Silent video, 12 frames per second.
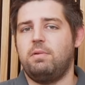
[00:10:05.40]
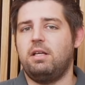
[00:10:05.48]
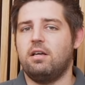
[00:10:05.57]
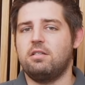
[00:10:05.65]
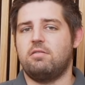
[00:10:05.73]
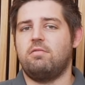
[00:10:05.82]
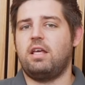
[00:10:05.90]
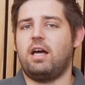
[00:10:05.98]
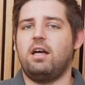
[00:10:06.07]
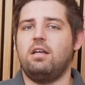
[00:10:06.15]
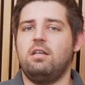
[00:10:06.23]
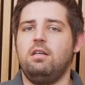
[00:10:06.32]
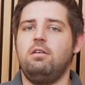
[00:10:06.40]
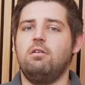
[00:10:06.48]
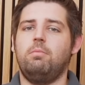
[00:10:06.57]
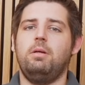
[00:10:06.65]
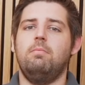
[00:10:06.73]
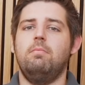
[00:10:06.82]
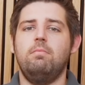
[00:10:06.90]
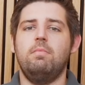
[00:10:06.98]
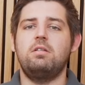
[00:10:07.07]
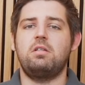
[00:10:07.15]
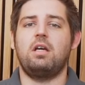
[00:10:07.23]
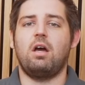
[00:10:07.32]
because of that, you'll be
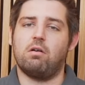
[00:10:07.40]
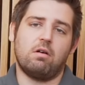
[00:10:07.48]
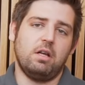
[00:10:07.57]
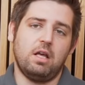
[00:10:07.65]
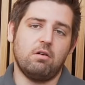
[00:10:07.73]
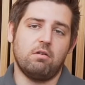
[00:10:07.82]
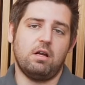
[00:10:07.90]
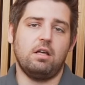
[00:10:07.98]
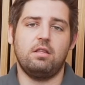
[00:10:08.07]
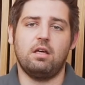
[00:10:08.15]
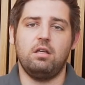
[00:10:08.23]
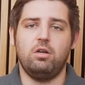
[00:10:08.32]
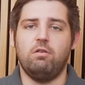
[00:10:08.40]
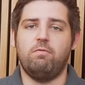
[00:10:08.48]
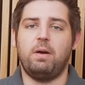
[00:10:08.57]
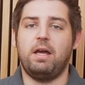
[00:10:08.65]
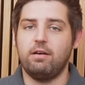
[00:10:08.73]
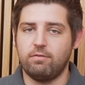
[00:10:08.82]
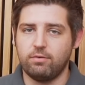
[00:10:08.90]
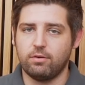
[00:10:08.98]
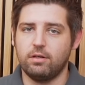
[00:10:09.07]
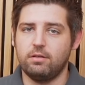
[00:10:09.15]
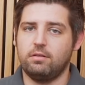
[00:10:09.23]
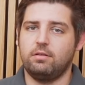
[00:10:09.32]
missing out on internet that you paid
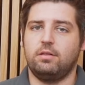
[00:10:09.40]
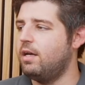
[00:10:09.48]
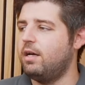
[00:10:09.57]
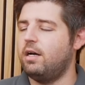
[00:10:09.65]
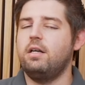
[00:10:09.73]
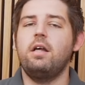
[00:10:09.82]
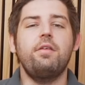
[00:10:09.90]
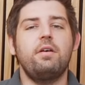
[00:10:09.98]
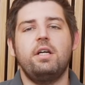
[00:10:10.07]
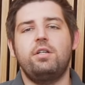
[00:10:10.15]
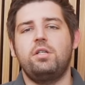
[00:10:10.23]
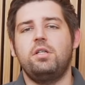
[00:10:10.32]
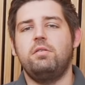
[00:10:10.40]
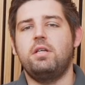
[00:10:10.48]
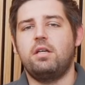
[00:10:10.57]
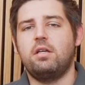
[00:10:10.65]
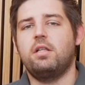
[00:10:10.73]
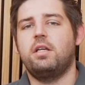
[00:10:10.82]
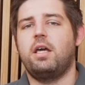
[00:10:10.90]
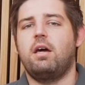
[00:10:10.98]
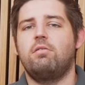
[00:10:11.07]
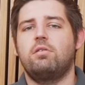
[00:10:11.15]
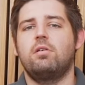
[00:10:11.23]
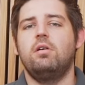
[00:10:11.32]
for. Another issue that you'll
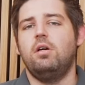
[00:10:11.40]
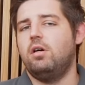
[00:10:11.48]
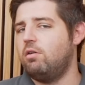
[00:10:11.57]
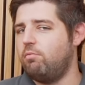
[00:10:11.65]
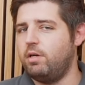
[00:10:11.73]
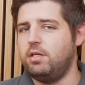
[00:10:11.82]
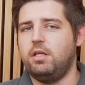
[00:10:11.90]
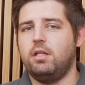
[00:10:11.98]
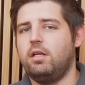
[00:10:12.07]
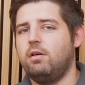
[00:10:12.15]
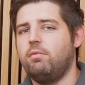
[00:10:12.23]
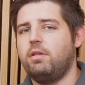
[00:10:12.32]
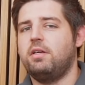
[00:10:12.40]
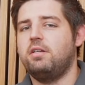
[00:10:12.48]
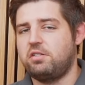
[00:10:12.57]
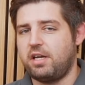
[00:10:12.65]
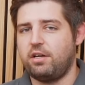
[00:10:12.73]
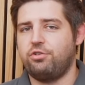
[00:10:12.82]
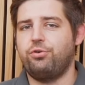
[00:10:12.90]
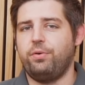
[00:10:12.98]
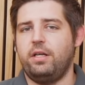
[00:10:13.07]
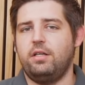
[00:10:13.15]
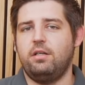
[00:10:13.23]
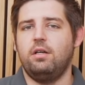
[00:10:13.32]
encounter when dealing with a
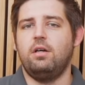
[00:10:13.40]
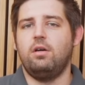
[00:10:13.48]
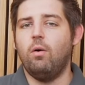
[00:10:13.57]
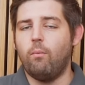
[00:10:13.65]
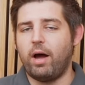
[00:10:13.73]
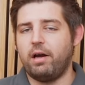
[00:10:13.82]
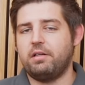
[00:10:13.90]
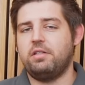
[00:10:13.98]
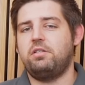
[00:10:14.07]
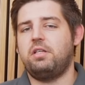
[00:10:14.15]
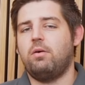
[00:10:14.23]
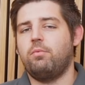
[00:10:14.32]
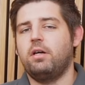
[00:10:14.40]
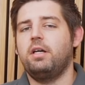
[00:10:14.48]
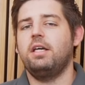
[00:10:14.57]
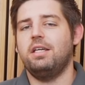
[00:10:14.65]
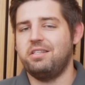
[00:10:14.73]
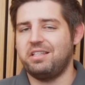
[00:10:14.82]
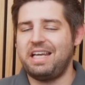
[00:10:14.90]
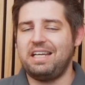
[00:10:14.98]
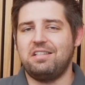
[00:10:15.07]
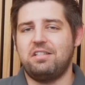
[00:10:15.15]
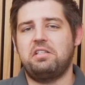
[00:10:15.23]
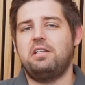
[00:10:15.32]
saturated wireless network is
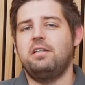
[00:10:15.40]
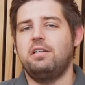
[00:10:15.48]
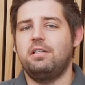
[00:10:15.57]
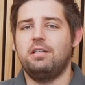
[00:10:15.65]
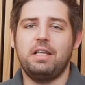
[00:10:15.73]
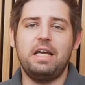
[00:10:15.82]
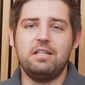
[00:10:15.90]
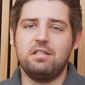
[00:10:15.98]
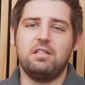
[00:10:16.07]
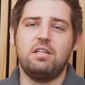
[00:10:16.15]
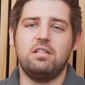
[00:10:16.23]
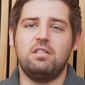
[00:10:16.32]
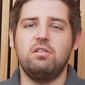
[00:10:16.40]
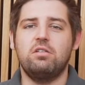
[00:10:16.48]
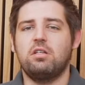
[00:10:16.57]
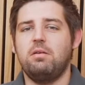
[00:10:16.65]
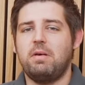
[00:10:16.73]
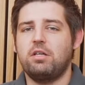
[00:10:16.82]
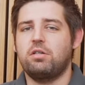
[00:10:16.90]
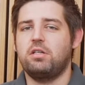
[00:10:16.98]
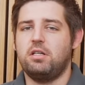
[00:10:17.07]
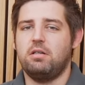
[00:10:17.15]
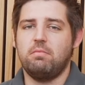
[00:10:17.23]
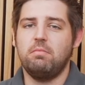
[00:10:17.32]
latency. Latency is usually
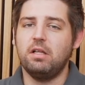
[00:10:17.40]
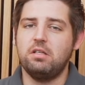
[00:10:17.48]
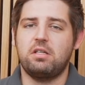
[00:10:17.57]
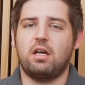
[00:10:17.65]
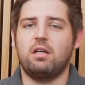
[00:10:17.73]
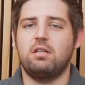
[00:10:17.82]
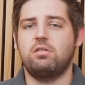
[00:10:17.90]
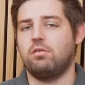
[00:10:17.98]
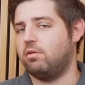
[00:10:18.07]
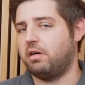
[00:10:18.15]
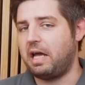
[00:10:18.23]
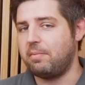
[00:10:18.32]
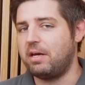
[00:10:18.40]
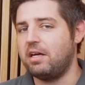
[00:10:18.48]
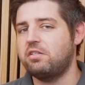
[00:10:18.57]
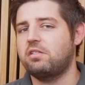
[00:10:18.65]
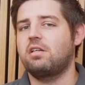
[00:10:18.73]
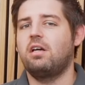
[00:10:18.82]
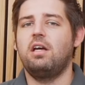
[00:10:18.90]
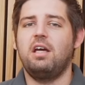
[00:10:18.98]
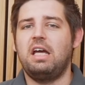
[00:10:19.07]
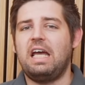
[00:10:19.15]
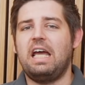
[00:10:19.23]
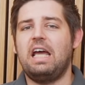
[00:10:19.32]
measured in milliseconds, or ms,
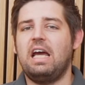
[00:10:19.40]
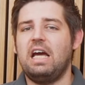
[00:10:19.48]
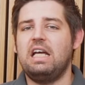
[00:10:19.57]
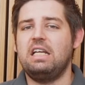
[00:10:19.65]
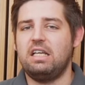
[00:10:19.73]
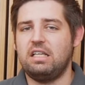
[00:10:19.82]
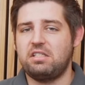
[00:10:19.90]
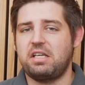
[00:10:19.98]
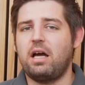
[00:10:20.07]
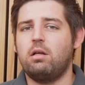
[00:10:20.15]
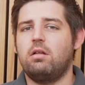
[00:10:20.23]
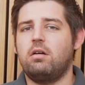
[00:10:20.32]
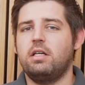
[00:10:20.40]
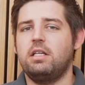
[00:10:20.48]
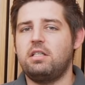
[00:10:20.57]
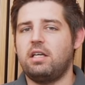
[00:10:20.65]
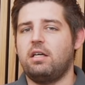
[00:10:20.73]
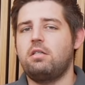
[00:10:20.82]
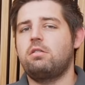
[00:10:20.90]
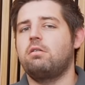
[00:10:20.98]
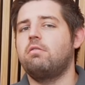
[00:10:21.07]
and it is how long it takes